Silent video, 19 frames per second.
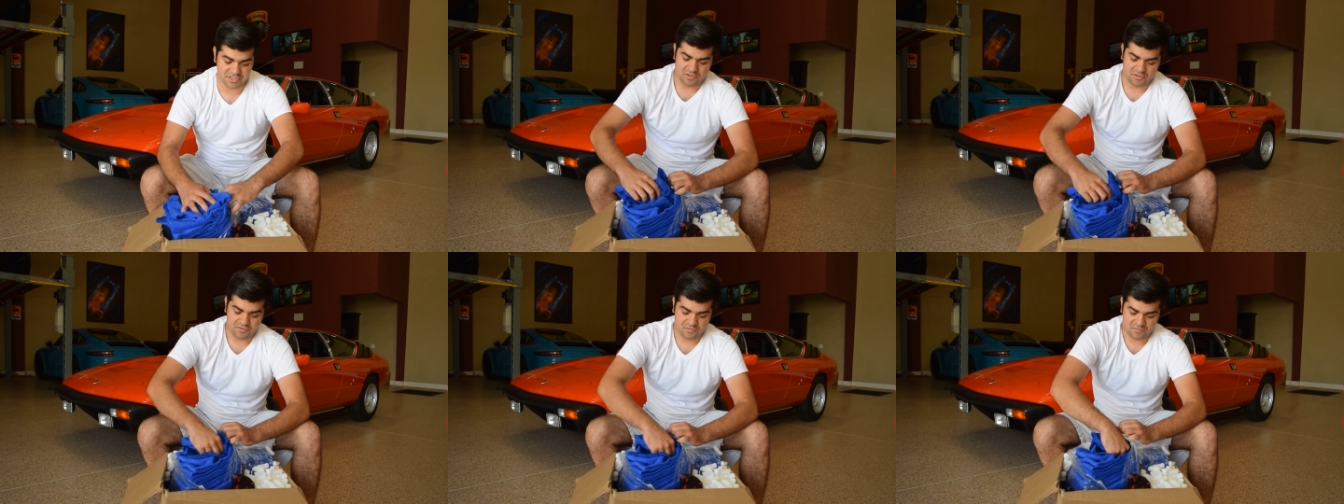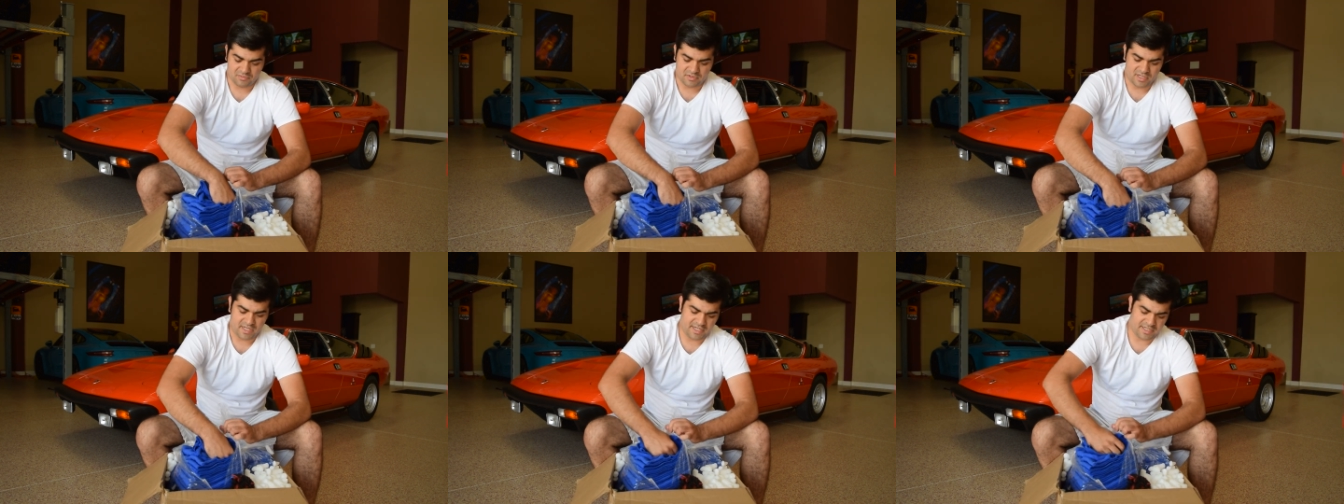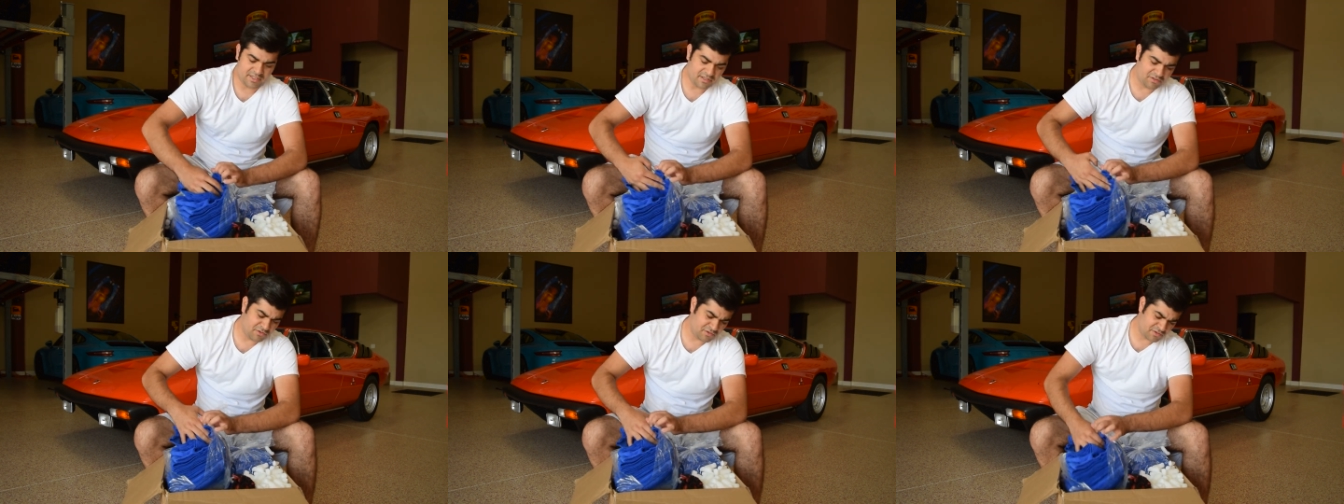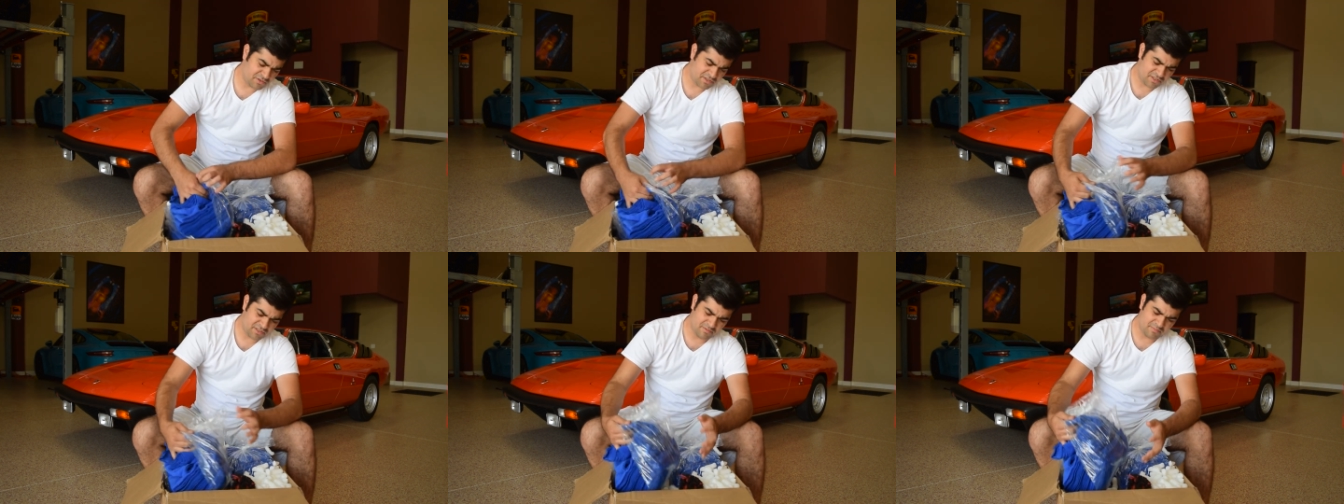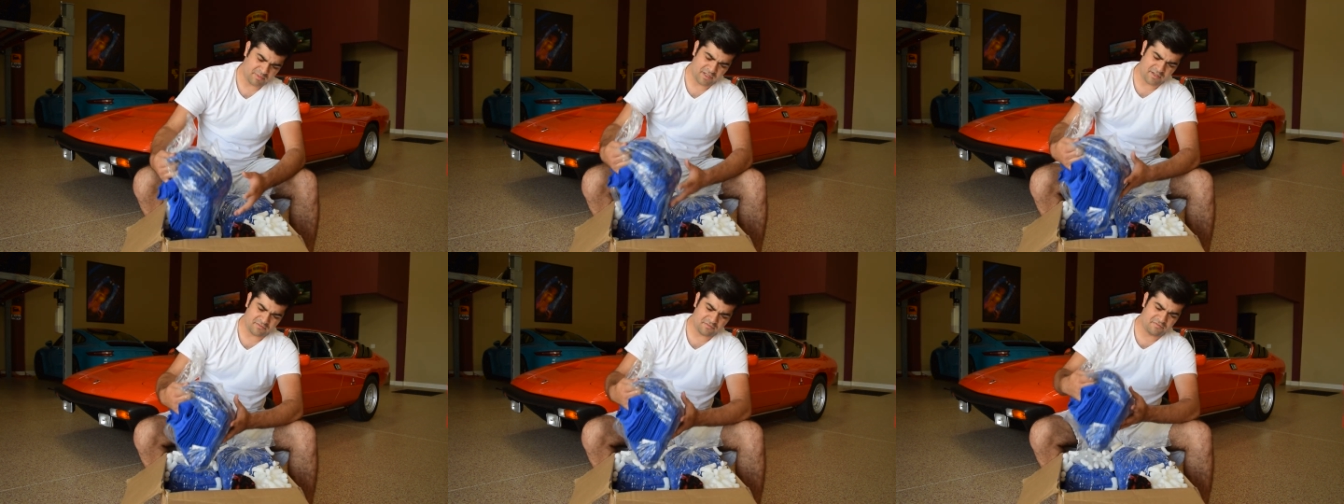So I ordered
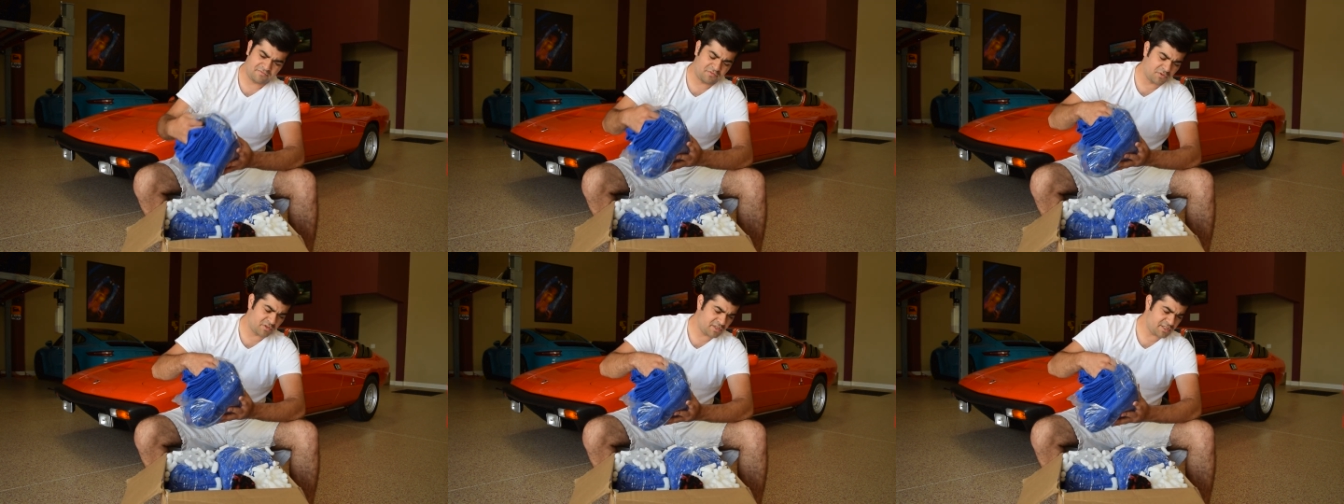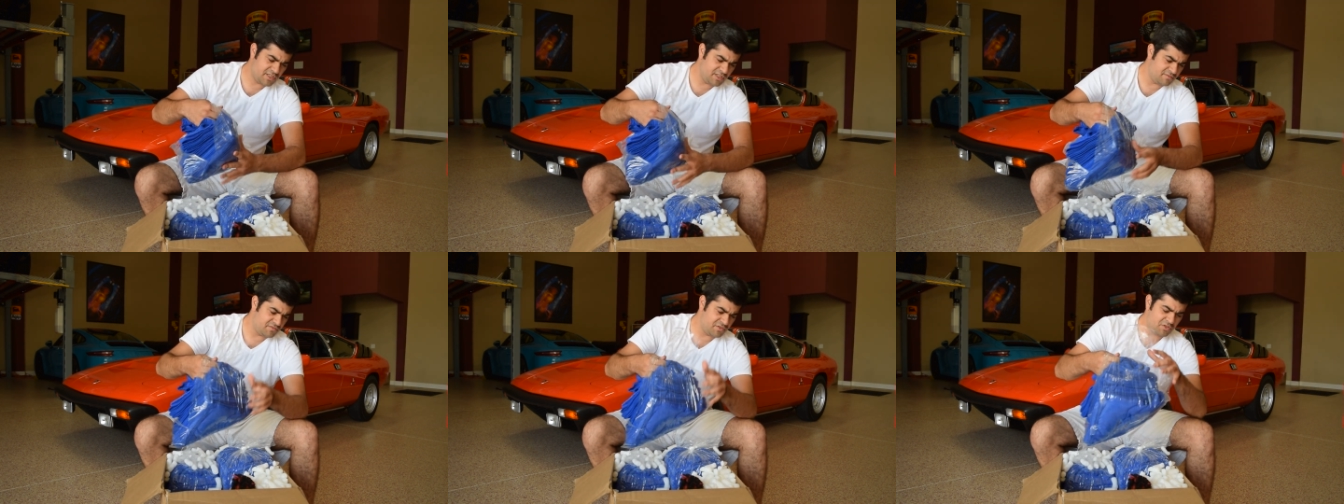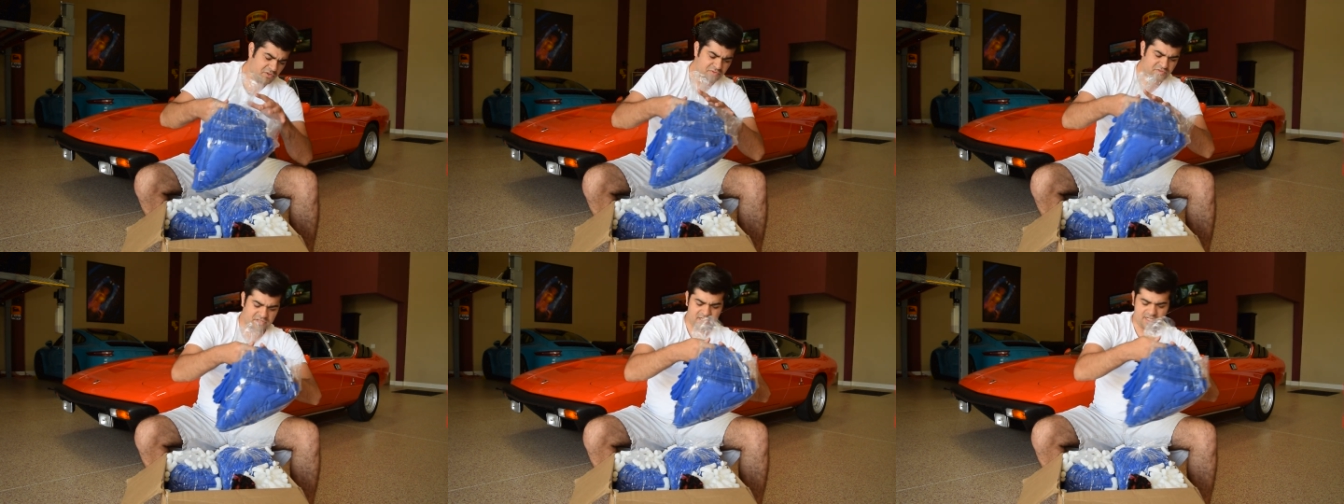about 40 of those